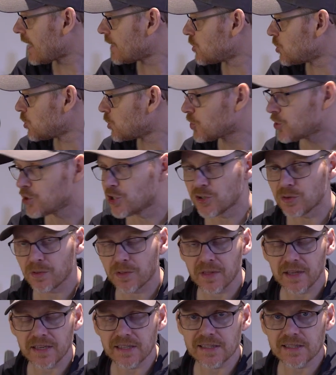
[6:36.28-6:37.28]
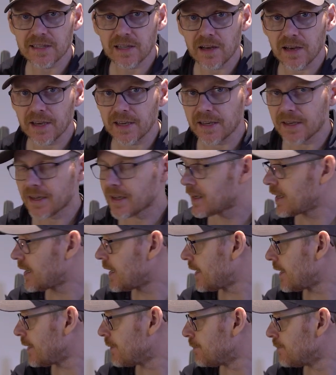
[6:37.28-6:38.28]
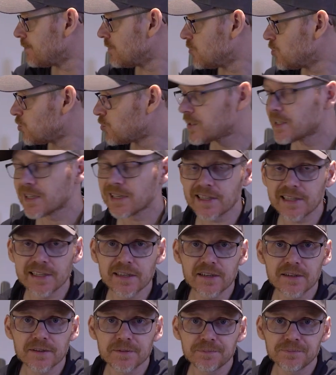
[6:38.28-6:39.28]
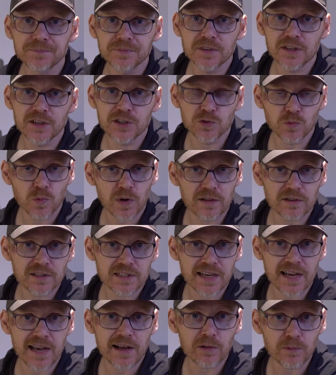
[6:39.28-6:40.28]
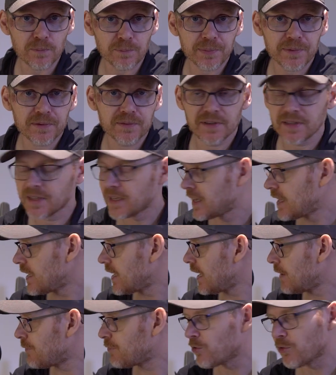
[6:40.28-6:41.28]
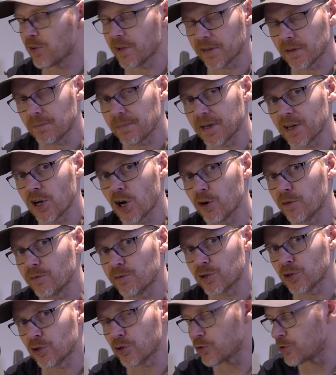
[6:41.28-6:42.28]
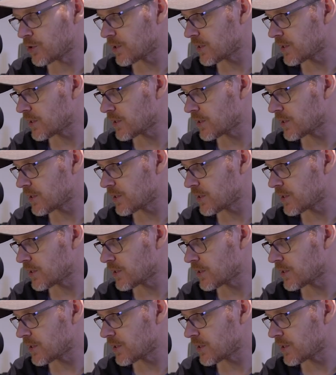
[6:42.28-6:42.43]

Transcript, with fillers: And you can do things like um, drizzling as well to help if you're a little bit over or